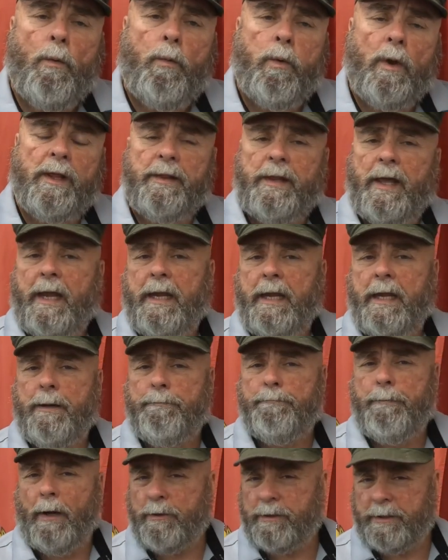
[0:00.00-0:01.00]
when they
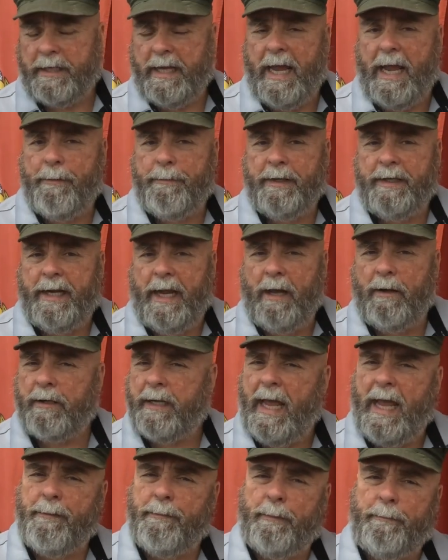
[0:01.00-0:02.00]
burnt the cabin down,
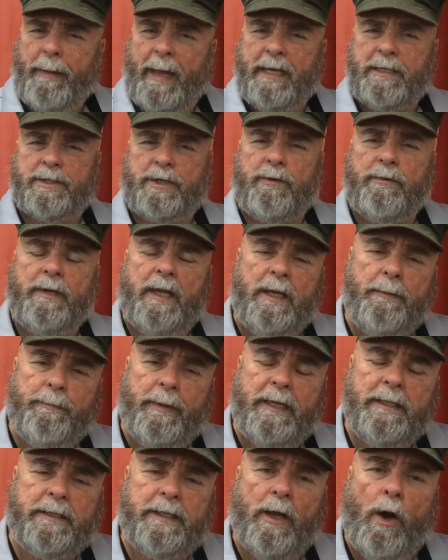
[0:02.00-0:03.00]
cabin massacre, and he
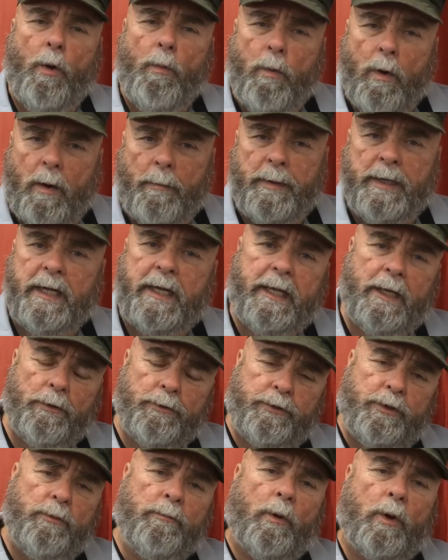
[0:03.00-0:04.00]
beat the old woman and
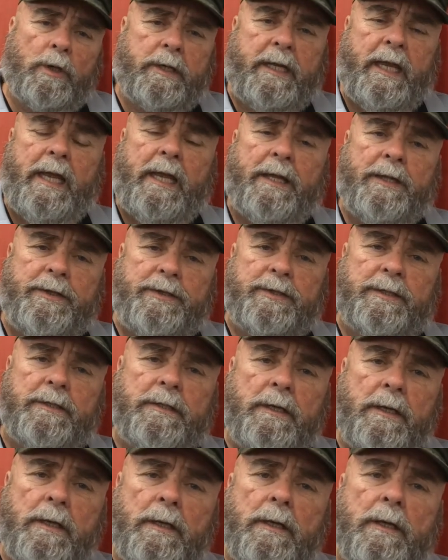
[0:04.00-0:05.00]
killed 2 more kids,
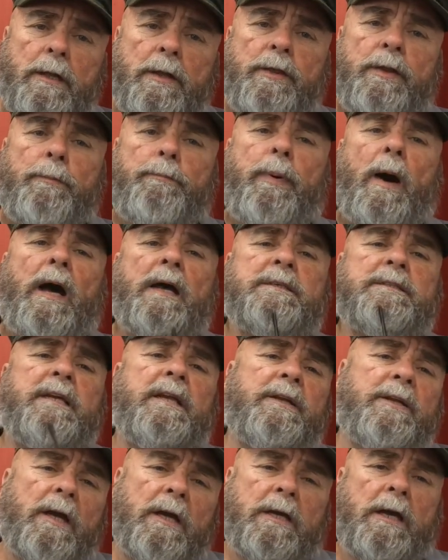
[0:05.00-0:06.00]
the
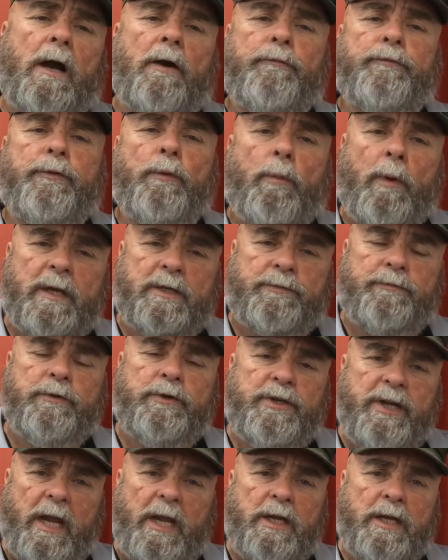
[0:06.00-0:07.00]
posse took off to West
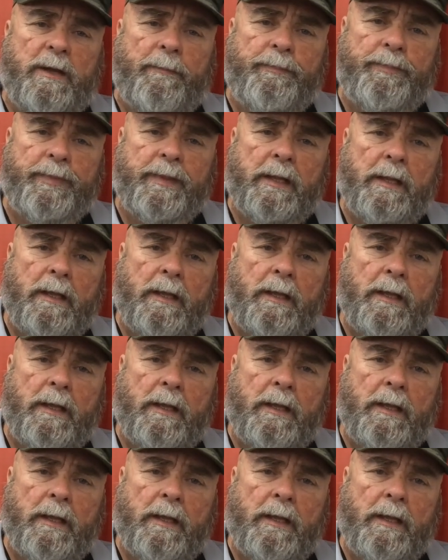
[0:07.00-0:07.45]
Virginia.